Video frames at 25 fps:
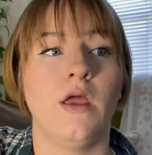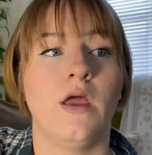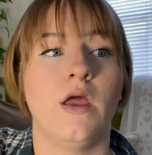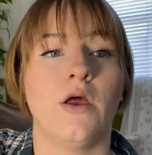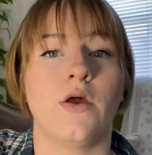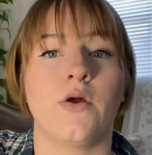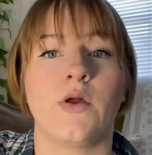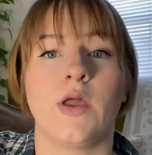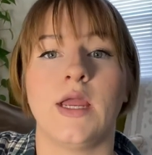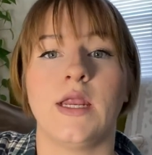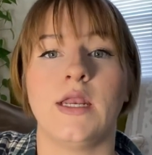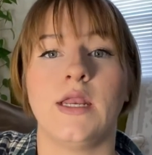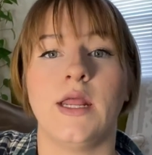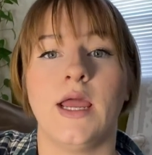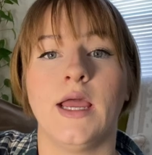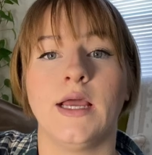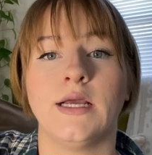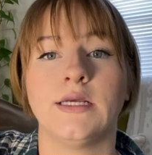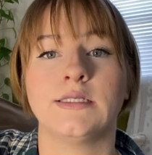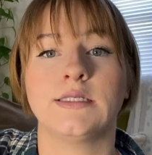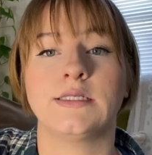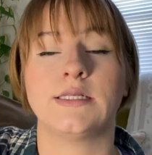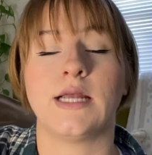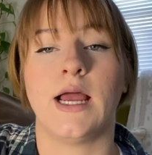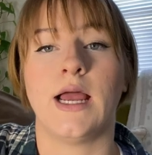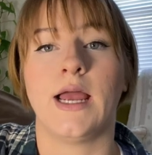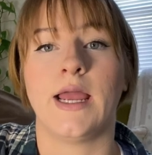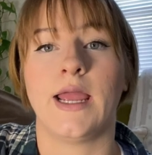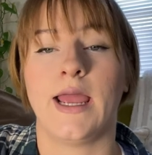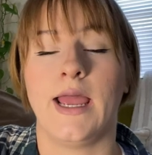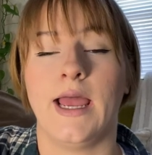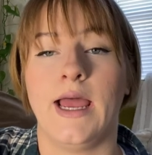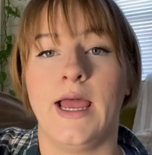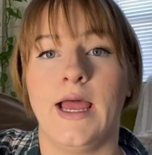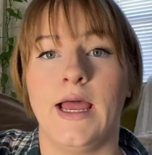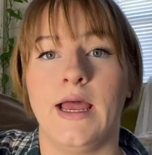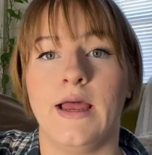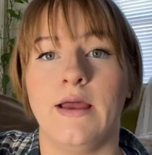Okay, next I
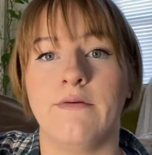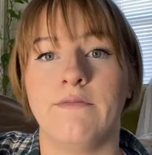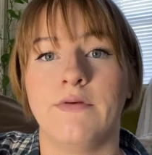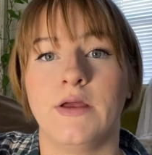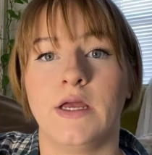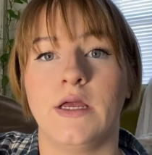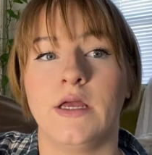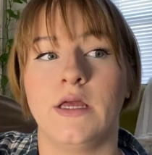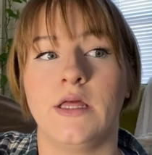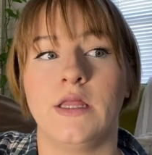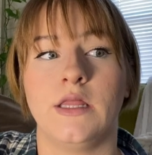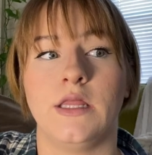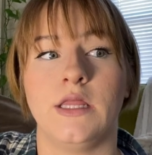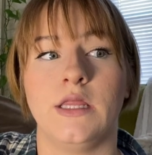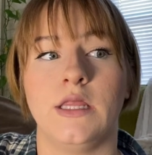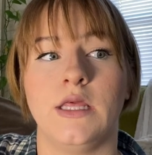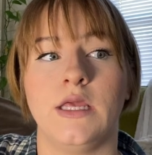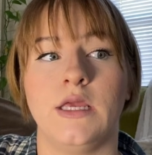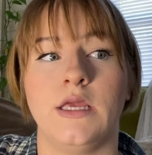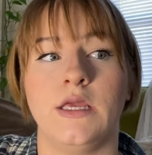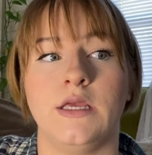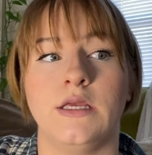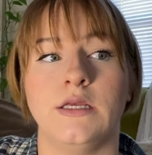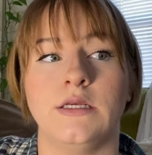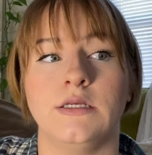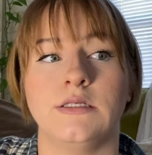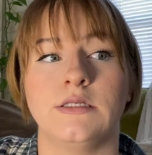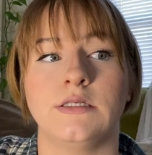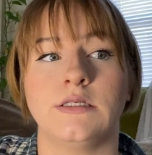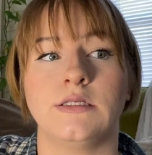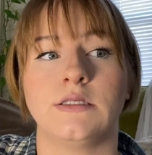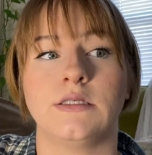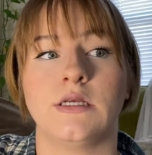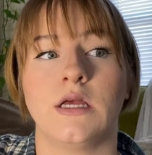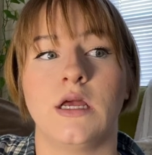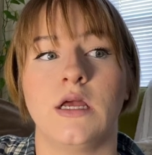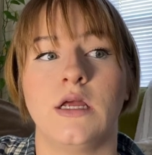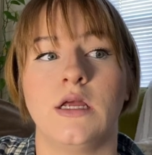have
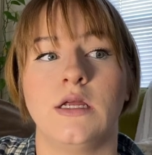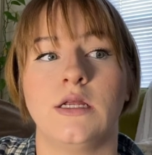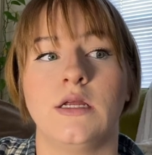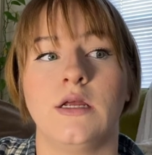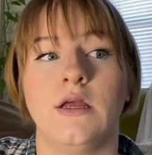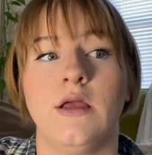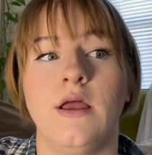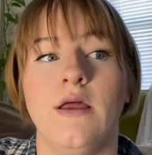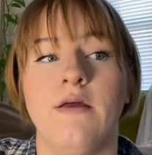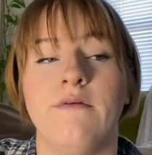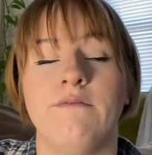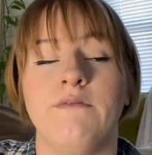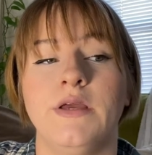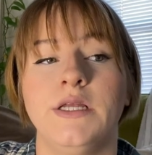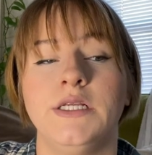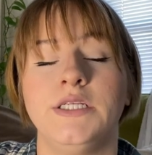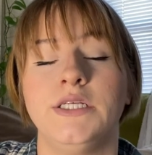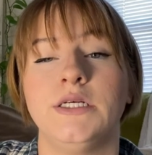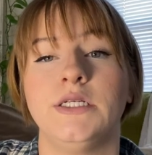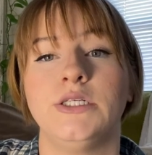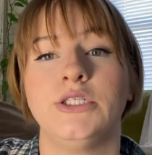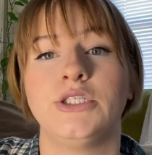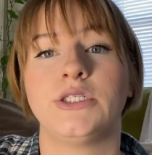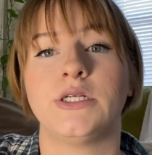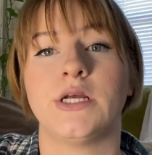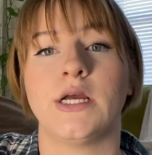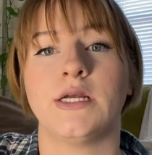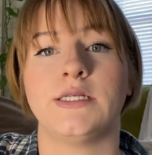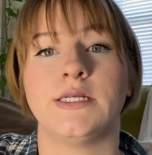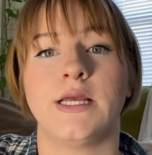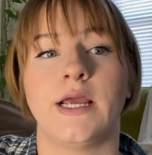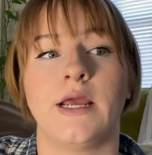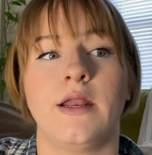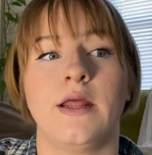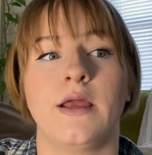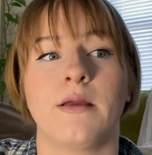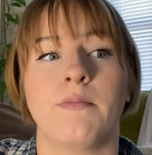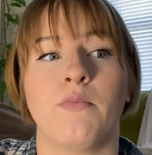these vintage
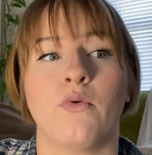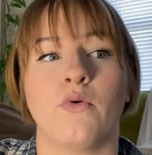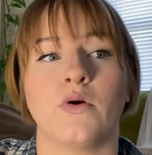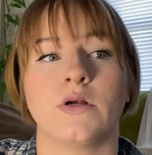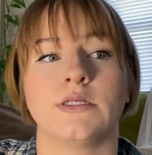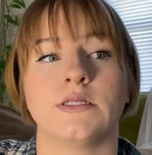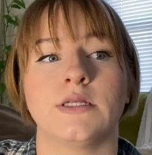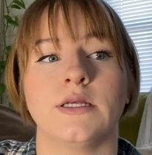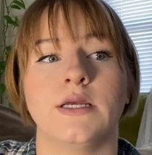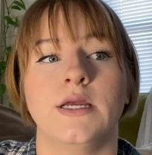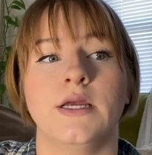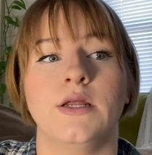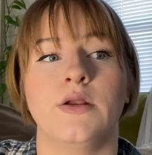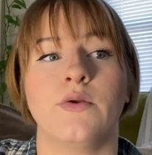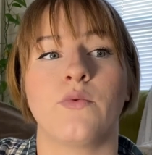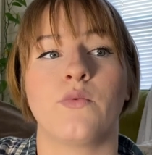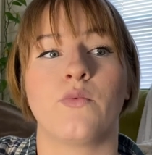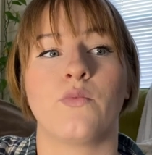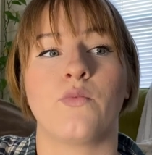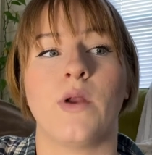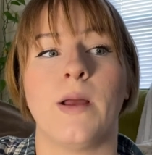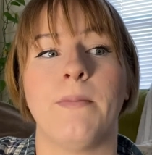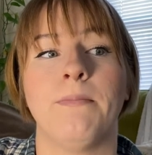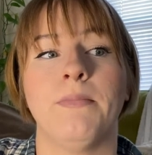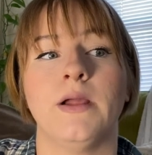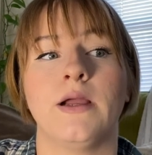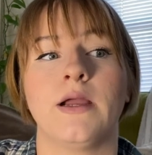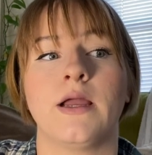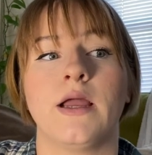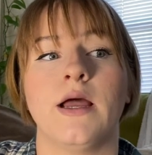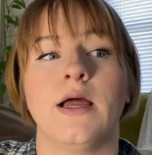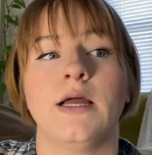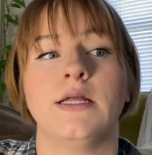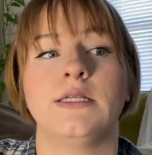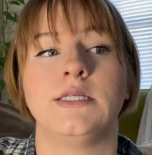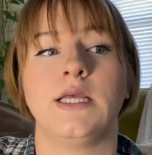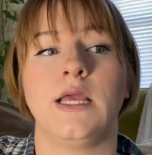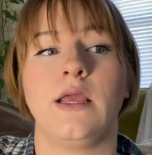Titanic porcelain
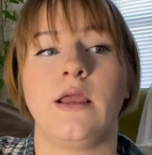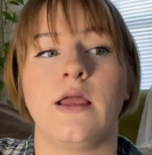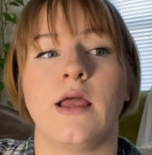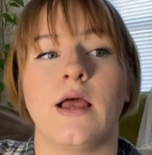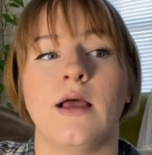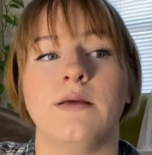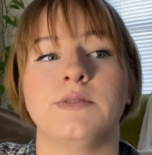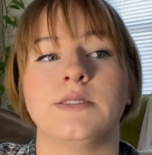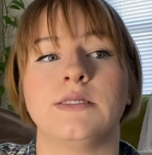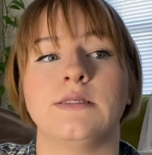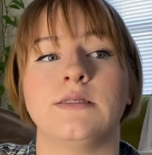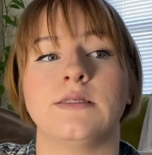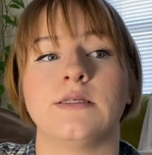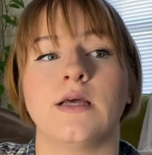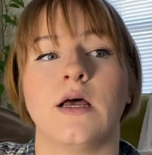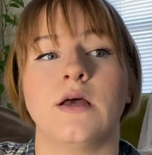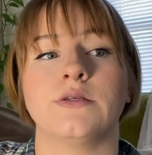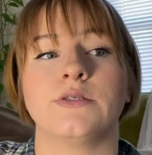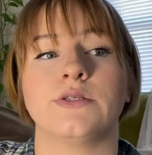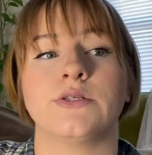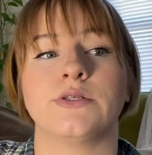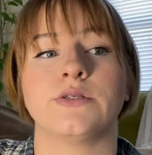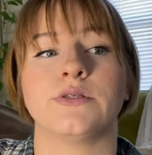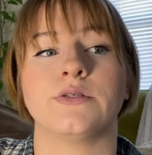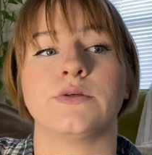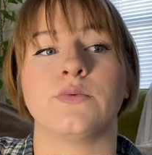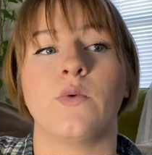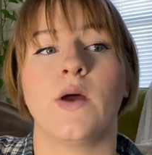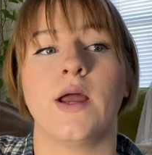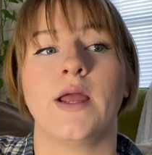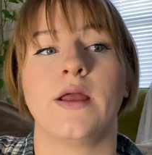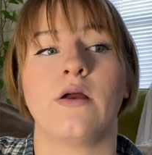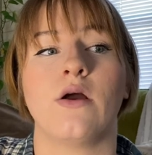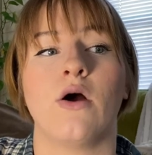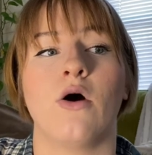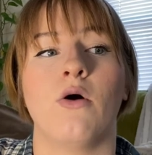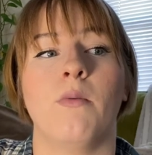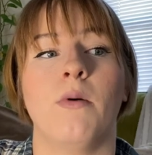replica teacups and saucers,
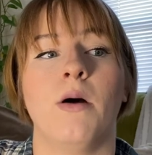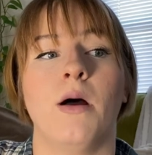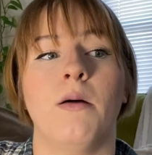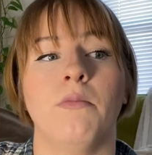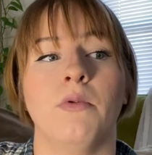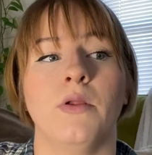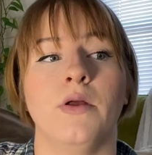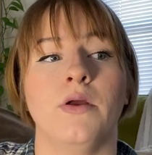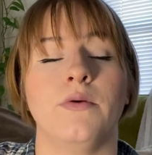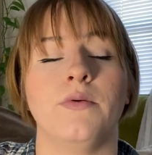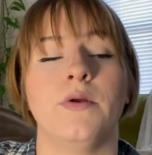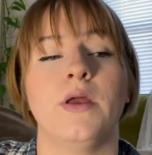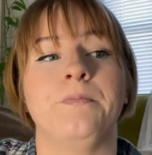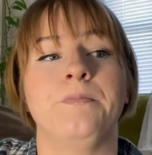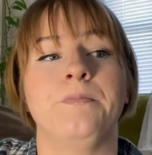white cobalt blue.